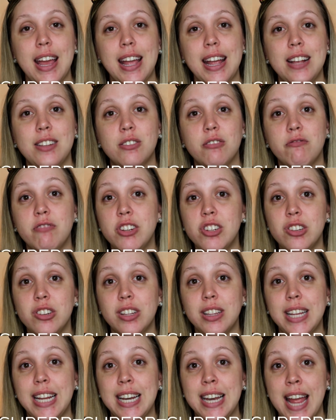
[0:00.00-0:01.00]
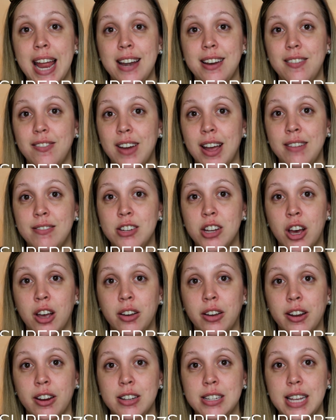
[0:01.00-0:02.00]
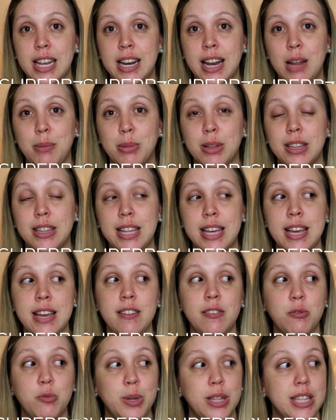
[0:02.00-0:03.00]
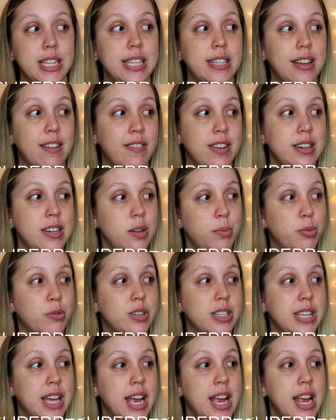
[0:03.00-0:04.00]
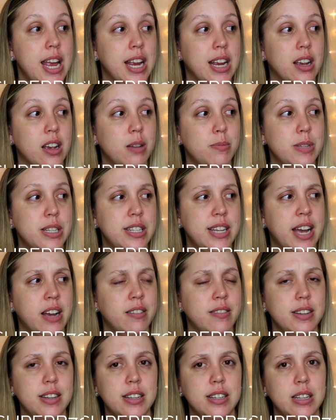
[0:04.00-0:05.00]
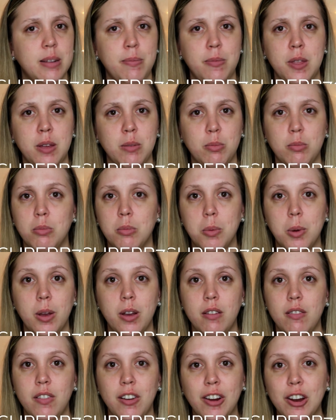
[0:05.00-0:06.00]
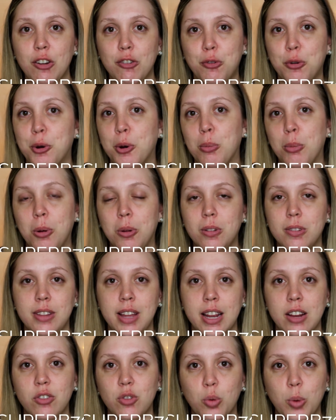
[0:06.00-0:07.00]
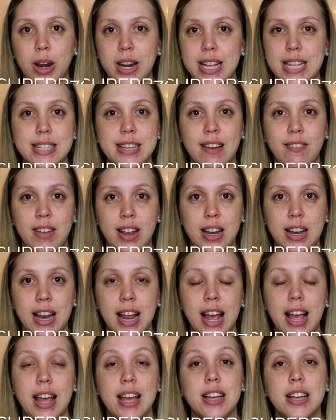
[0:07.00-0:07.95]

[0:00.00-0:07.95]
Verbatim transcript: It's originally ninety-five dollars, and I believe with the seventy percent it comes down to something very affordable, like twenty-seven dollars.